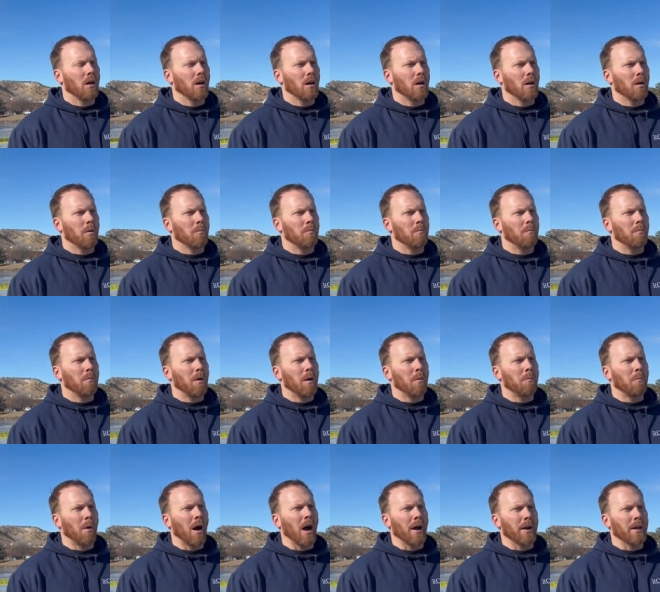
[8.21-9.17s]
uh, a, a
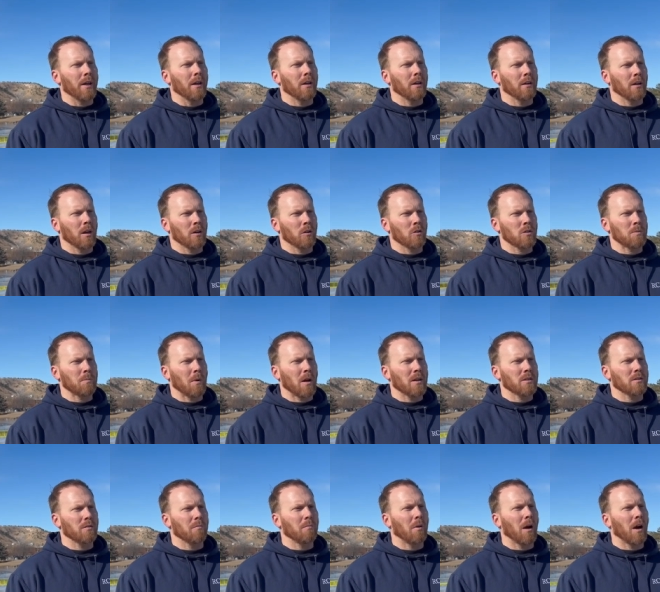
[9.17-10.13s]
body, an
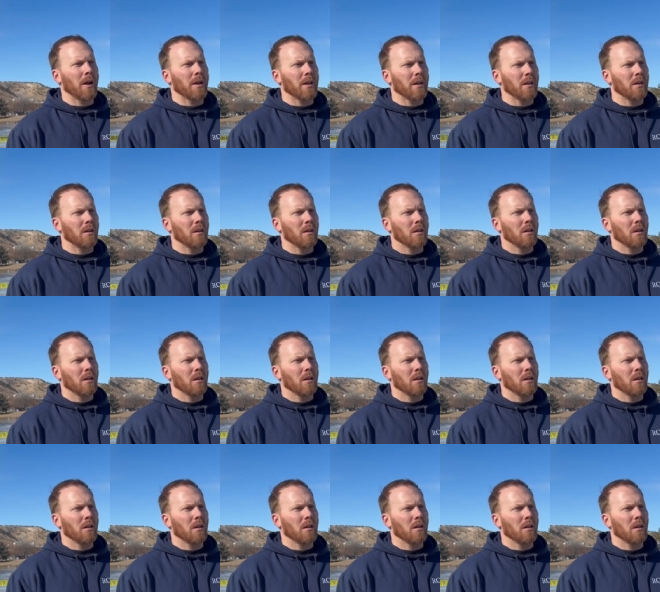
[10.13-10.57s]
unresponsive body.